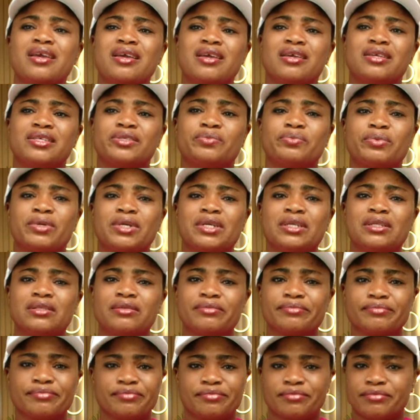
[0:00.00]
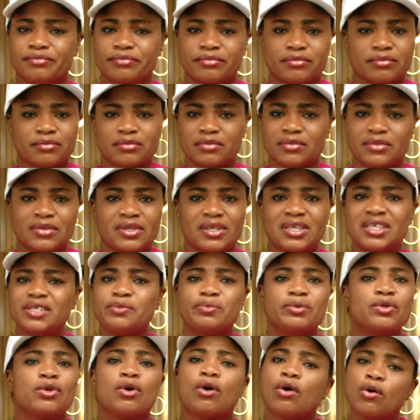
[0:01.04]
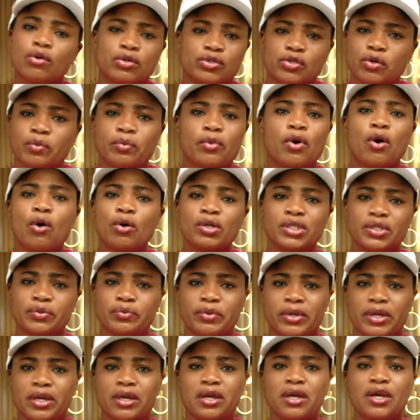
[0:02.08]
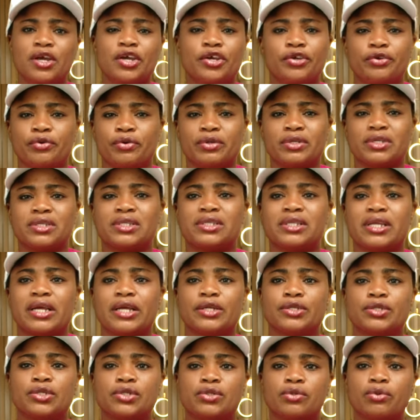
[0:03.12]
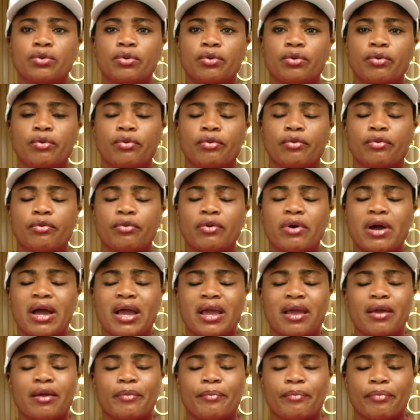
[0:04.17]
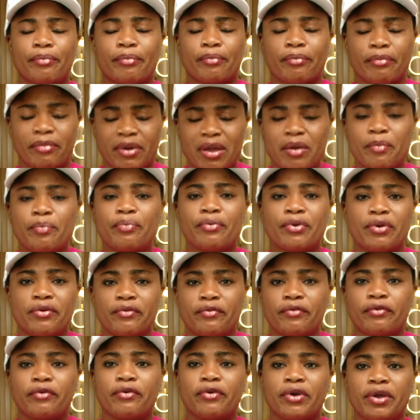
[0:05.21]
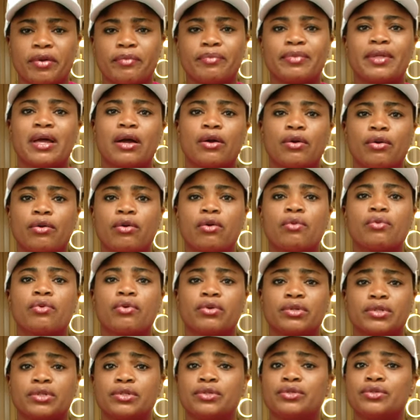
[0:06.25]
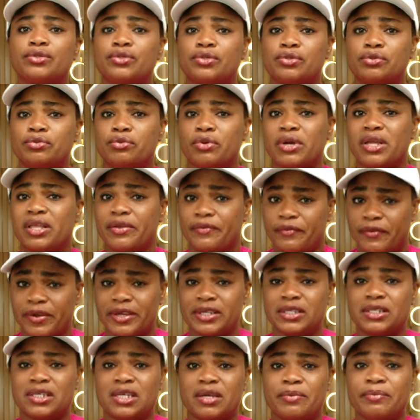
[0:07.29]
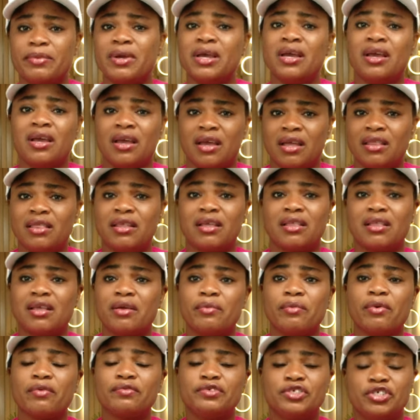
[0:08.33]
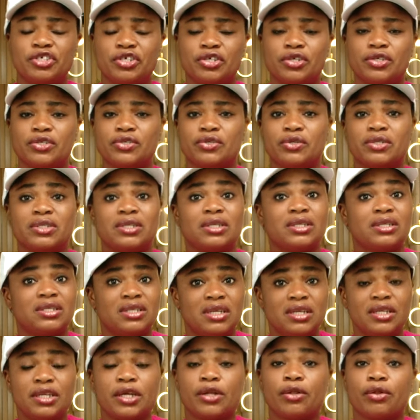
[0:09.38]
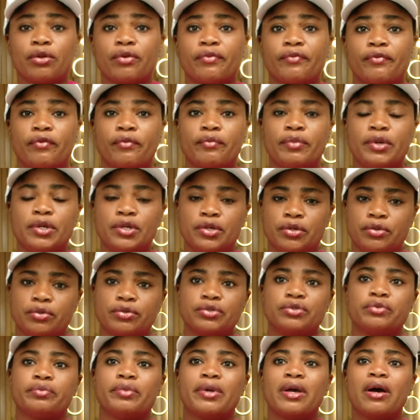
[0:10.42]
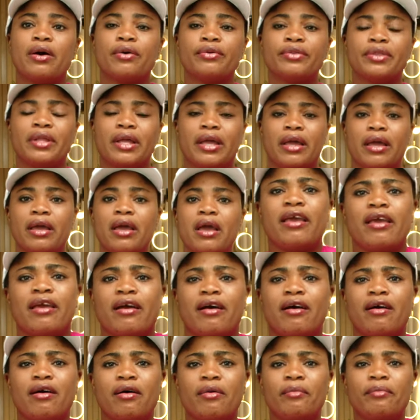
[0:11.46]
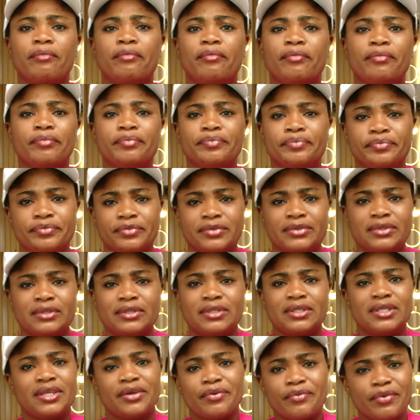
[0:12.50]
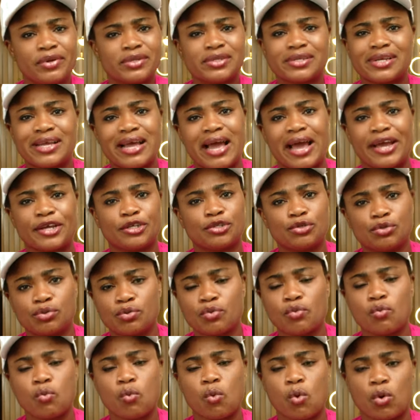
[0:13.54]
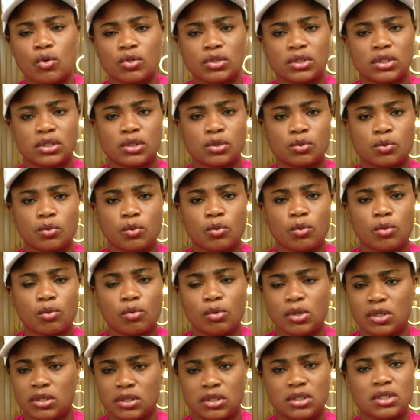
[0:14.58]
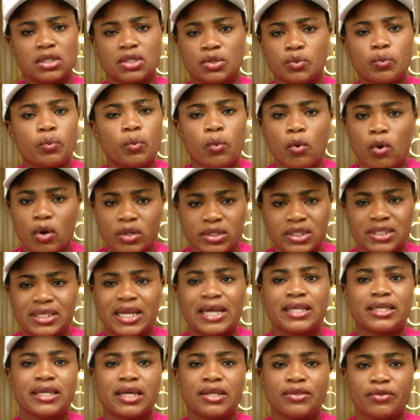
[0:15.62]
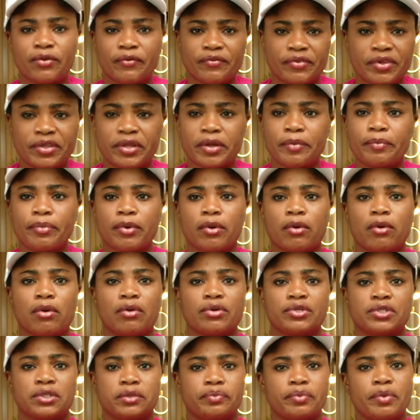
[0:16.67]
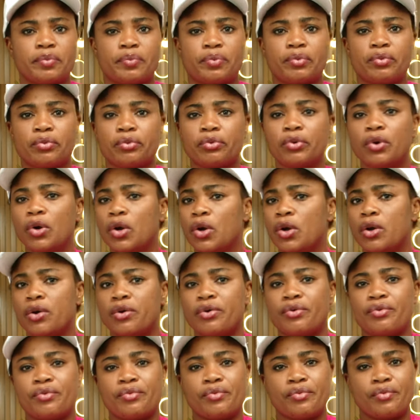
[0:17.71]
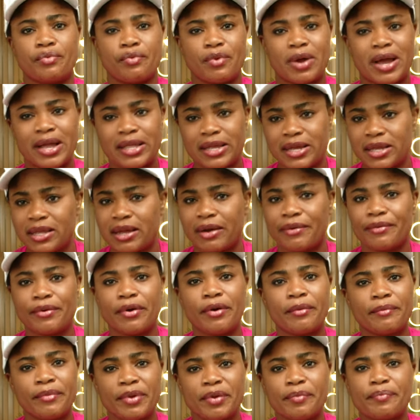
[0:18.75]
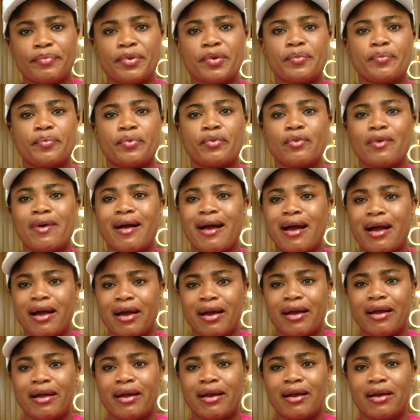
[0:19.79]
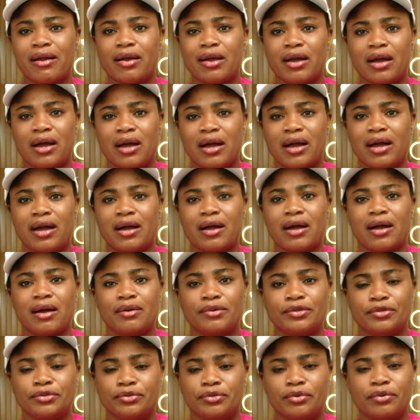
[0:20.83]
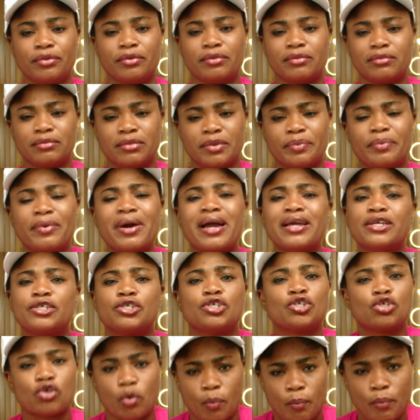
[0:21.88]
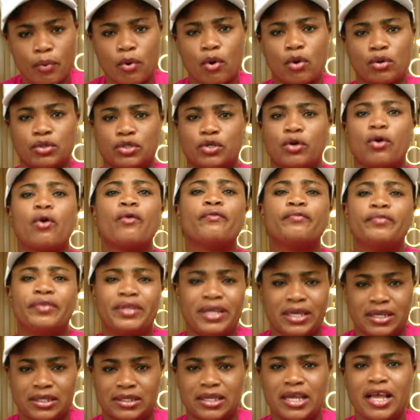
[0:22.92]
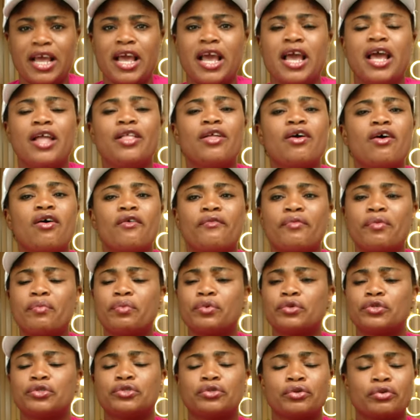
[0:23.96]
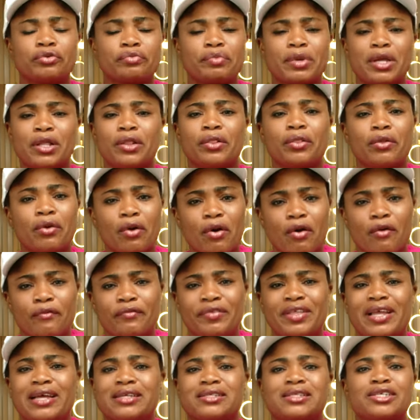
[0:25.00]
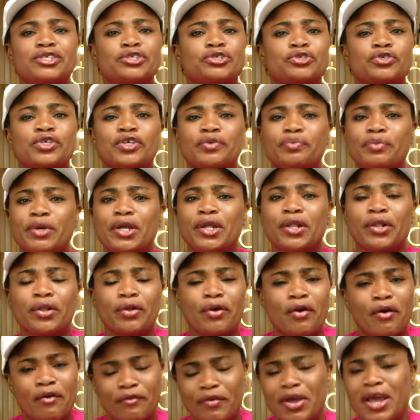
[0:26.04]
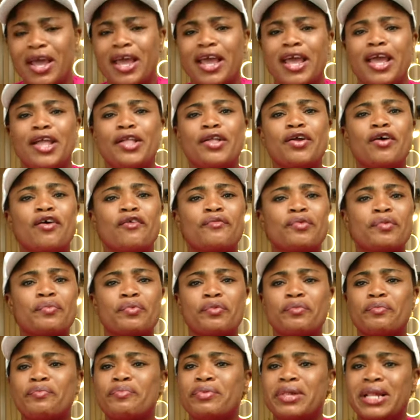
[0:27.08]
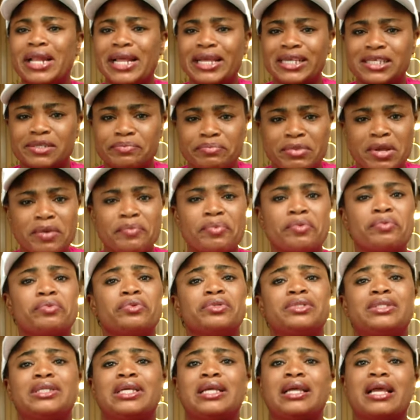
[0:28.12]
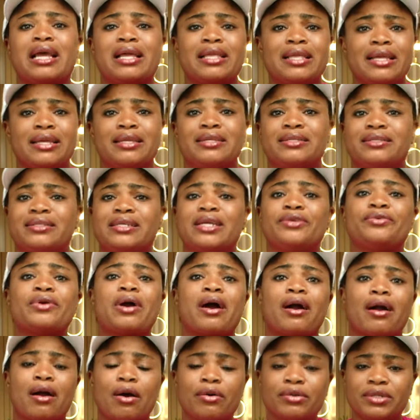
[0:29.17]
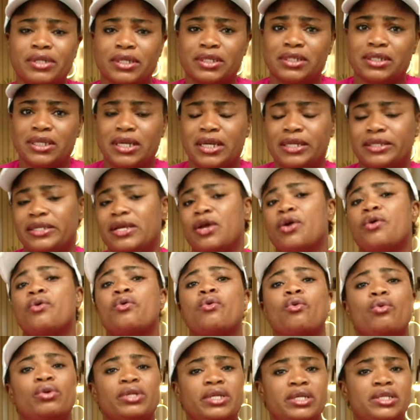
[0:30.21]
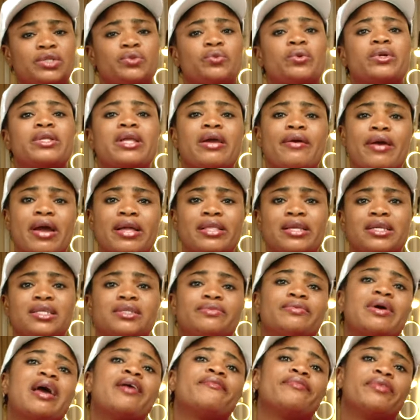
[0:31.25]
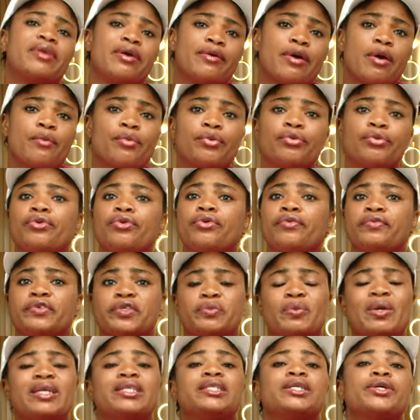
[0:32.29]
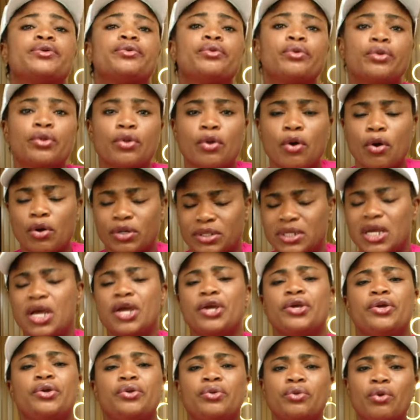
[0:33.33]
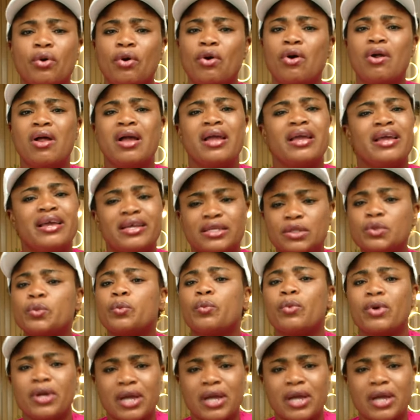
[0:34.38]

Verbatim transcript: He's been, he's been awesome all the way, you understand? So I keep praying for him that God will continue to elevate him in the name of Jesus. He did a lot for me, you know, to be out there. Um, the risk I took was it, it worth it at the end of the day because people rallied around me. People are, are you know, People are in support of this. A lot of people showed me love. They are still showing me love. A lot of people bless me. People say, any send your account details. Oh, this one naira, this five naira. you've spent a whole lot. You know, it's.